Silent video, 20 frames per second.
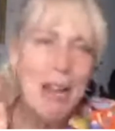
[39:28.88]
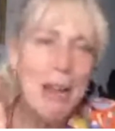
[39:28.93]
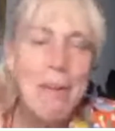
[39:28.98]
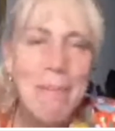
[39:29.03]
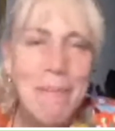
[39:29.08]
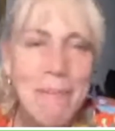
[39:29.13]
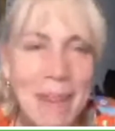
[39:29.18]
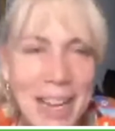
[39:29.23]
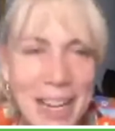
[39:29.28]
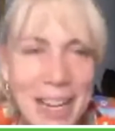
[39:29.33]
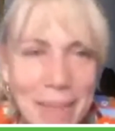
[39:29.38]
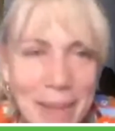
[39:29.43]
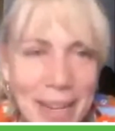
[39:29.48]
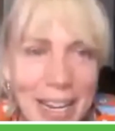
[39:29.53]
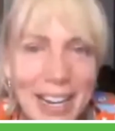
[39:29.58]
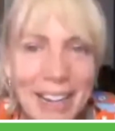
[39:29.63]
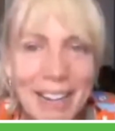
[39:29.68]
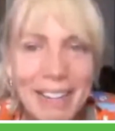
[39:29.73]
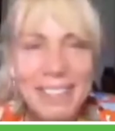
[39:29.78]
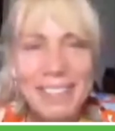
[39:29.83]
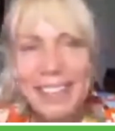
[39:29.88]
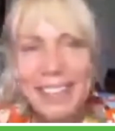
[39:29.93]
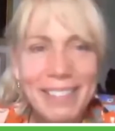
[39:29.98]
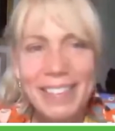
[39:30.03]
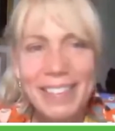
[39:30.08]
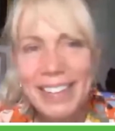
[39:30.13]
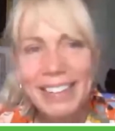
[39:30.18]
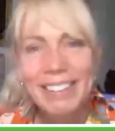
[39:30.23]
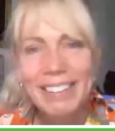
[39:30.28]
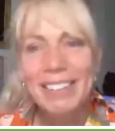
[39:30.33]
Maybe, I don't
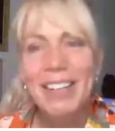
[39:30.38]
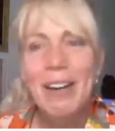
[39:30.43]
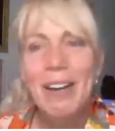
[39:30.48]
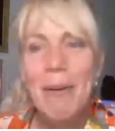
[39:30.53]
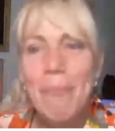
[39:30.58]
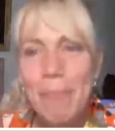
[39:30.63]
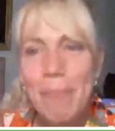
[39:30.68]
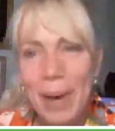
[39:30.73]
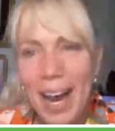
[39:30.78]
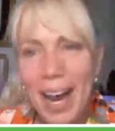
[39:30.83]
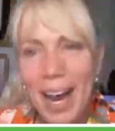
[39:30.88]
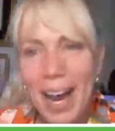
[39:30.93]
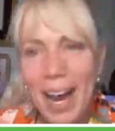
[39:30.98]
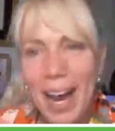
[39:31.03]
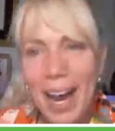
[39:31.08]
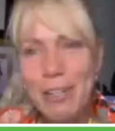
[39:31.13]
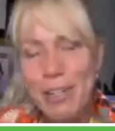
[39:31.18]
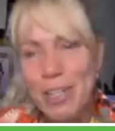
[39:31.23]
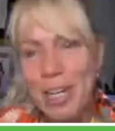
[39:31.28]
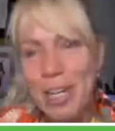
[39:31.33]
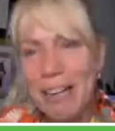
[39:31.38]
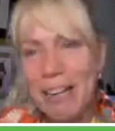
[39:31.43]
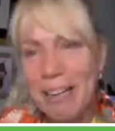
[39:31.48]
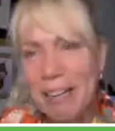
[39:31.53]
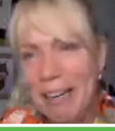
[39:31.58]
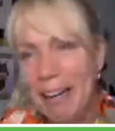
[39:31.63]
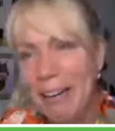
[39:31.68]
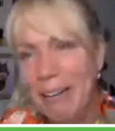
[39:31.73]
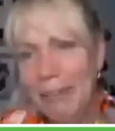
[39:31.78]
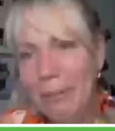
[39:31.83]
know. But check it
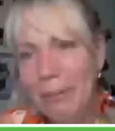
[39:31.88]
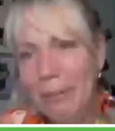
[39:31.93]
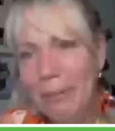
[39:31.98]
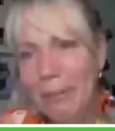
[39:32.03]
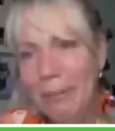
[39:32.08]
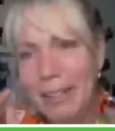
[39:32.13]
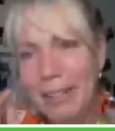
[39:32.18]
out, Lauren.